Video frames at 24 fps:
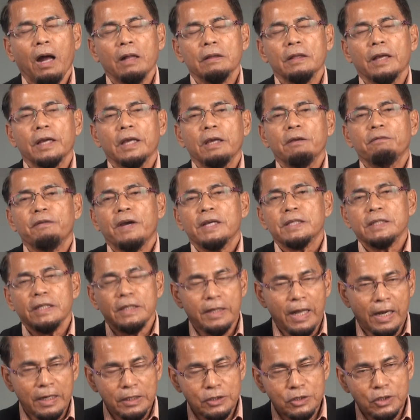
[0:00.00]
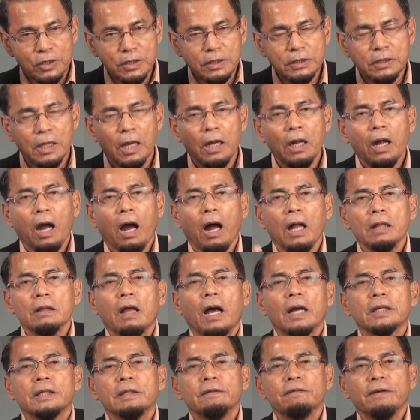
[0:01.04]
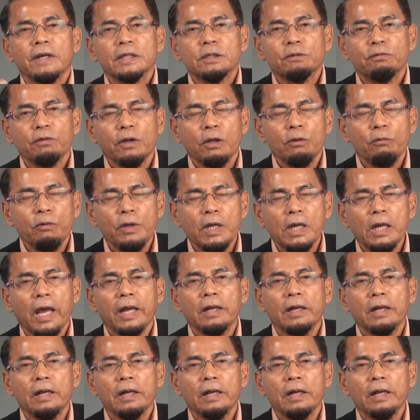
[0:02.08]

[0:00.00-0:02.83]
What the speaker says: Allah give us intelligence, Allah give us free will,